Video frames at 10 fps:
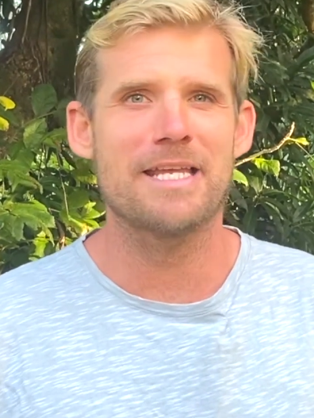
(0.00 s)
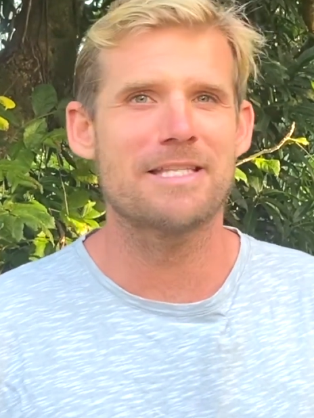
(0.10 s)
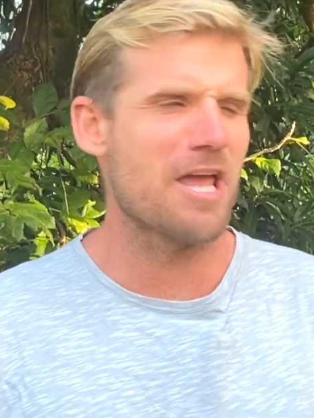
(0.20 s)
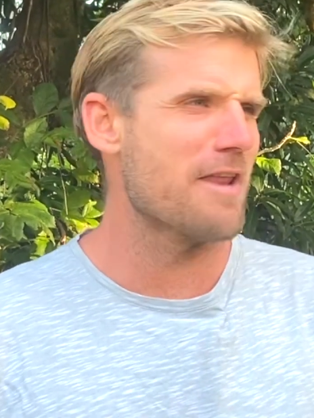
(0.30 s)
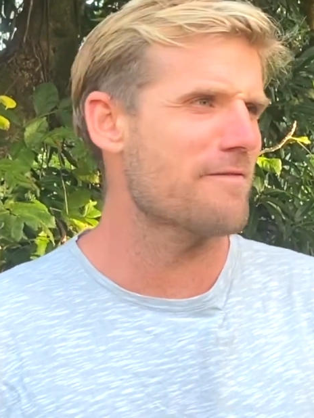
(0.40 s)
He's
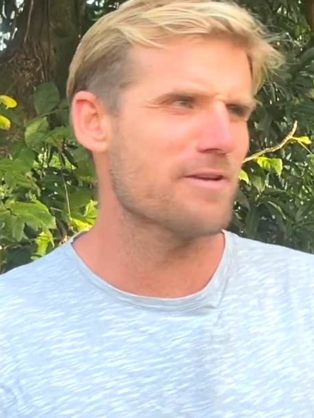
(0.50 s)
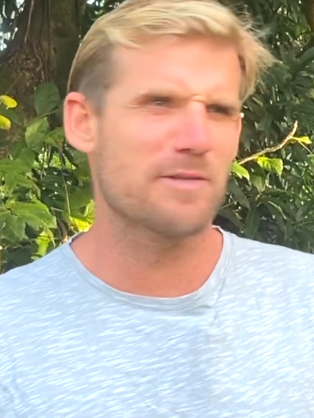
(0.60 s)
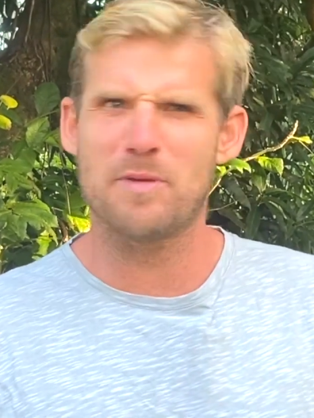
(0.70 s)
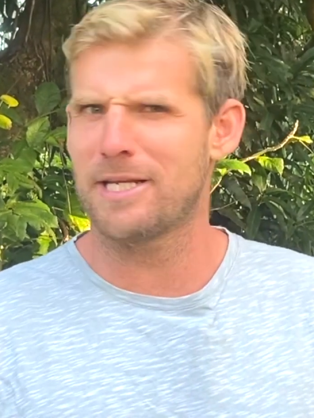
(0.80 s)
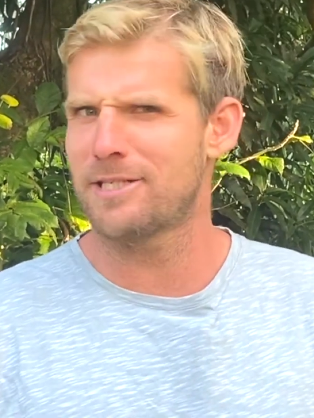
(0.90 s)
known for his
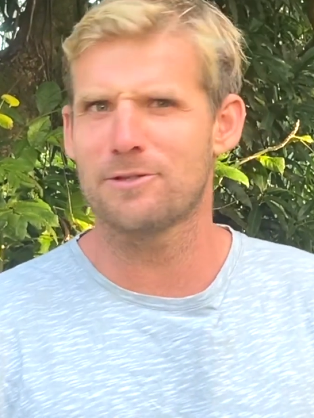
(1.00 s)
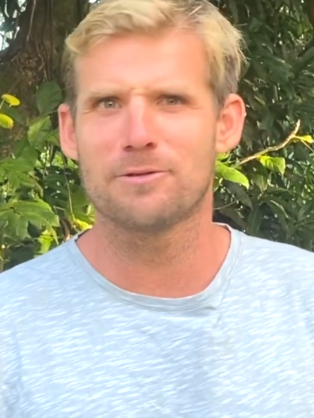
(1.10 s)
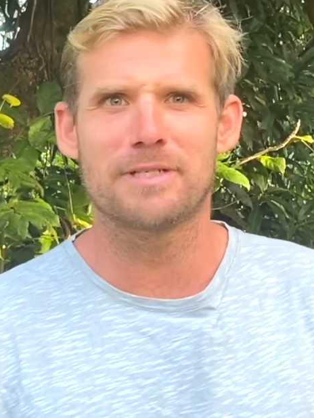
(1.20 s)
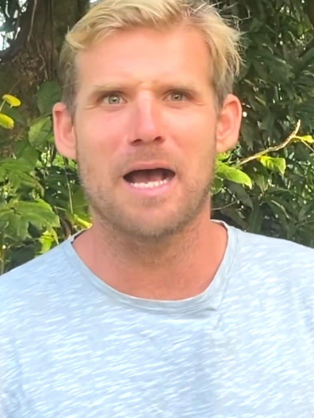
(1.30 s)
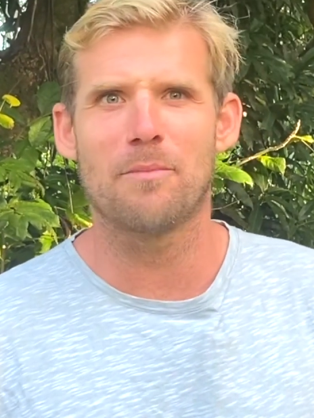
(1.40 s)
big stall
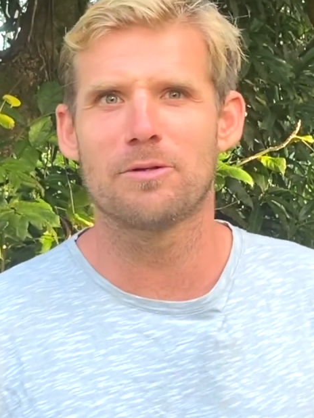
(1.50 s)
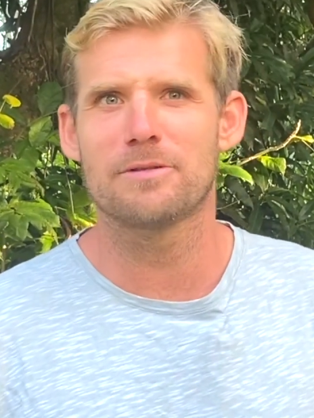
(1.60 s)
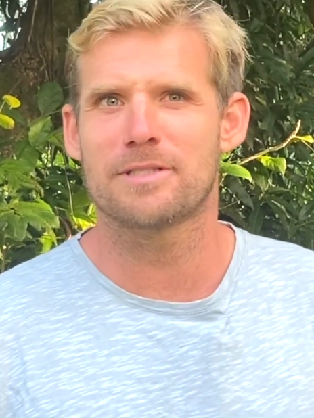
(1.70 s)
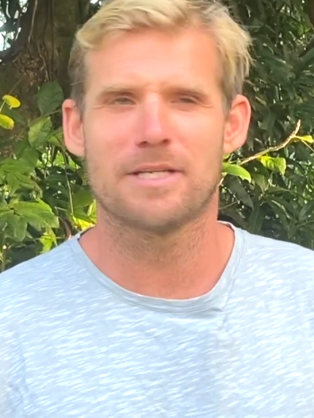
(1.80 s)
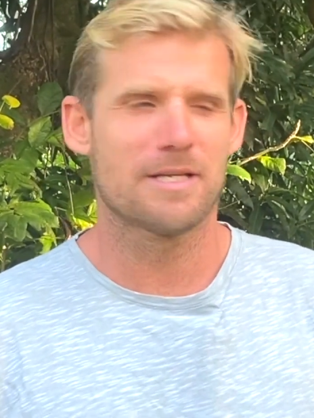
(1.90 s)

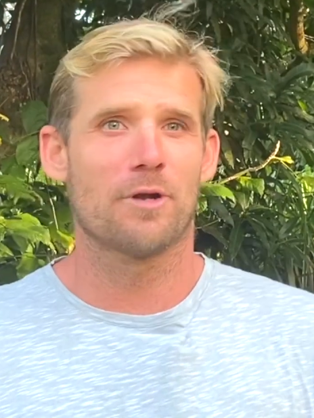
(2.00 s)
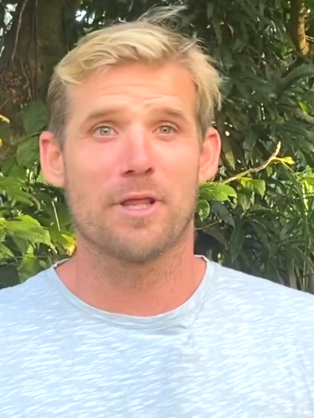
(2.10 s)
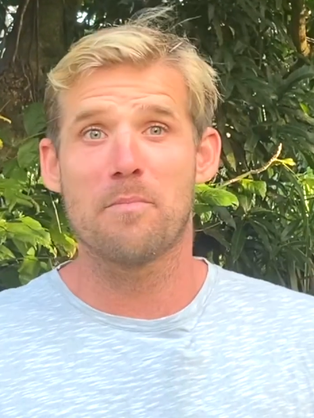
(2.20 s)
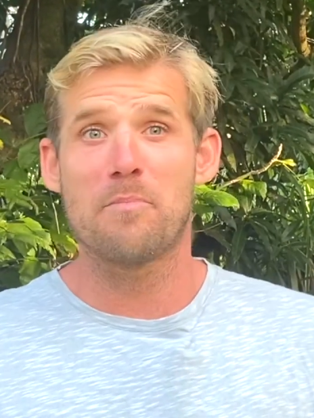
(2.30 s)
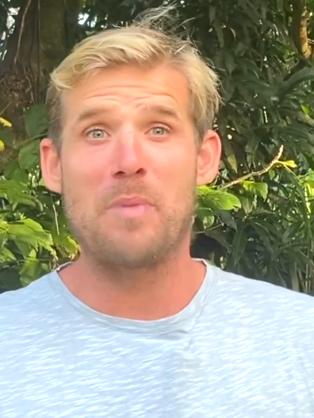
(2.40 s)
doubles, one of
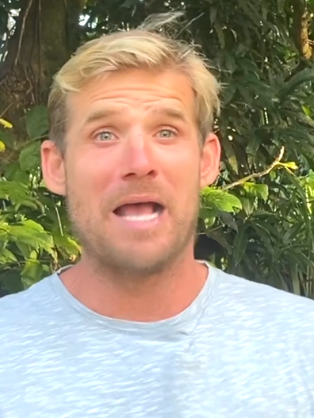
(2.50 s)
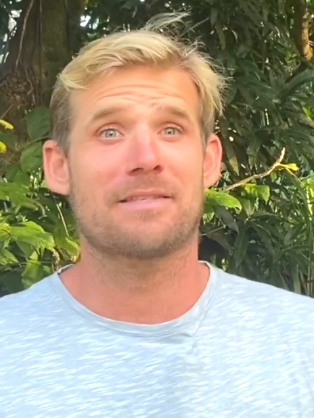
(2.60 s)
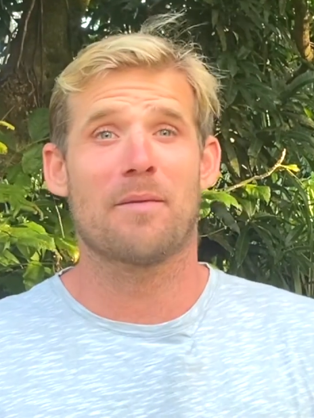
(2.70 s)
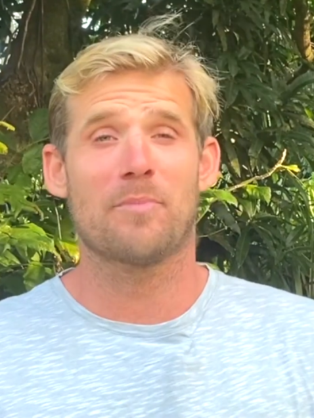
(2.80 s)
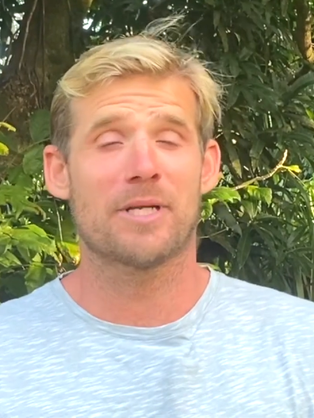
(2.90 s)
the
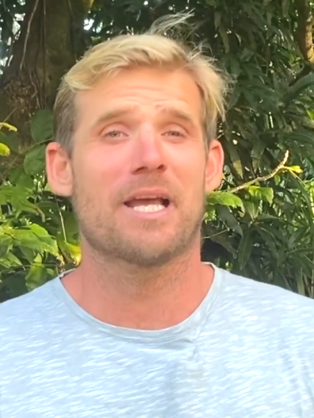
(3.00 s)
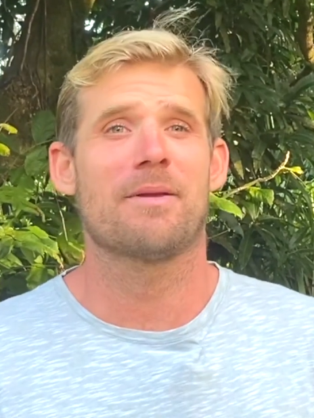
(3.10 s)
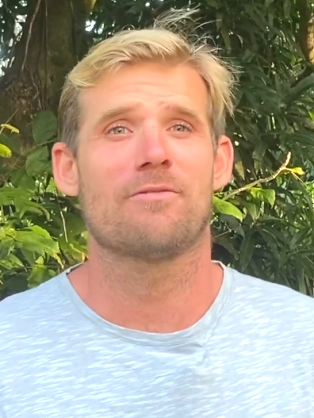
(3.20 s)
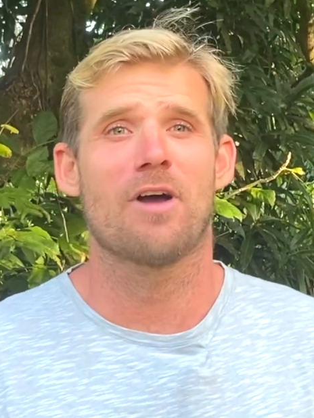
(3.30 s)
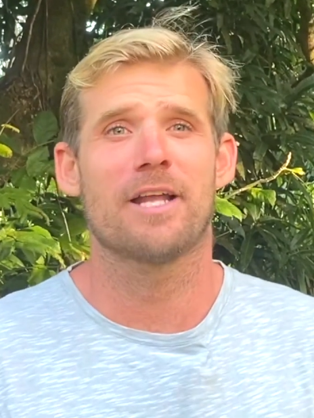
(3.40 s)
best up and
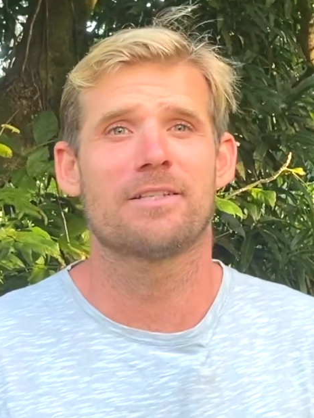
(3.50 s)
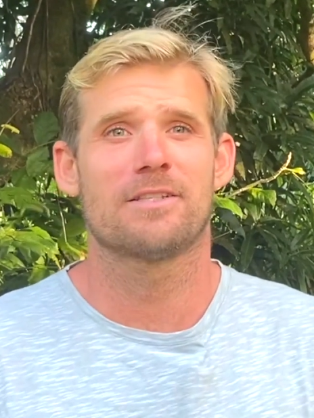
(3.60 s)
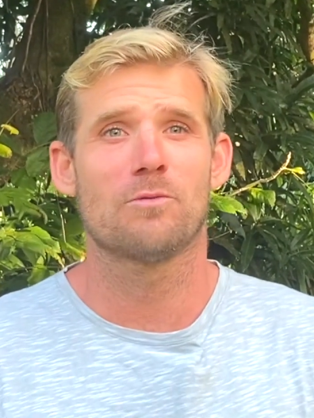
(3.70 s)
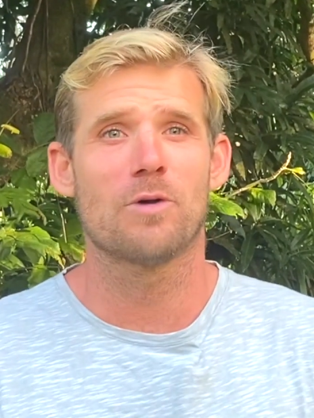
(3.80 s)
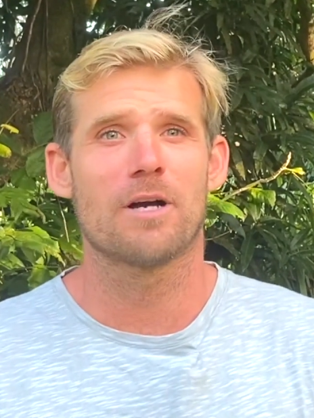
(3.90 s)
coming riders
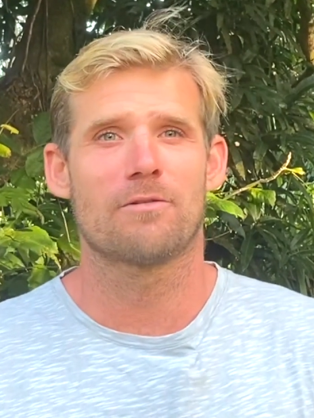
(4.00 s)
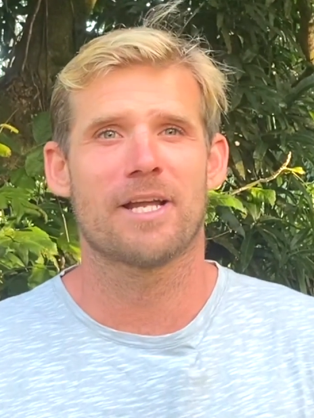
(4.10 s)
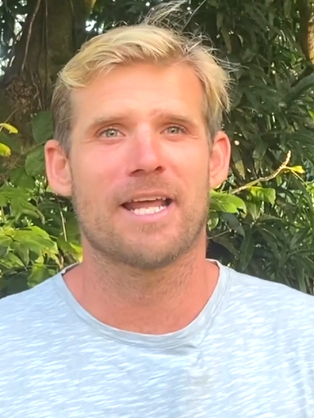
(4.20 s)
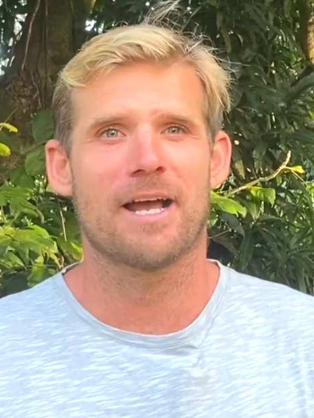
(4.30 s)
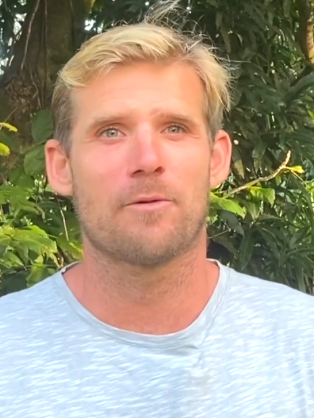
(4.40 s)
in the world
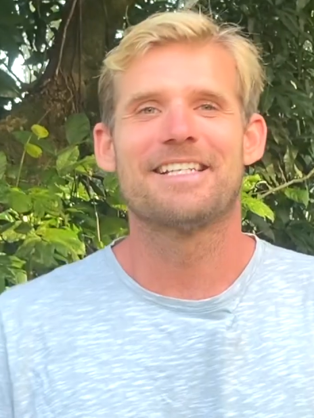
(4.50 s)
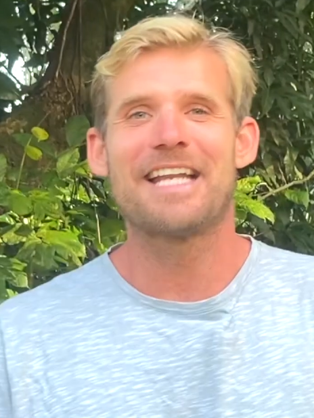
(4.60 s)
right now.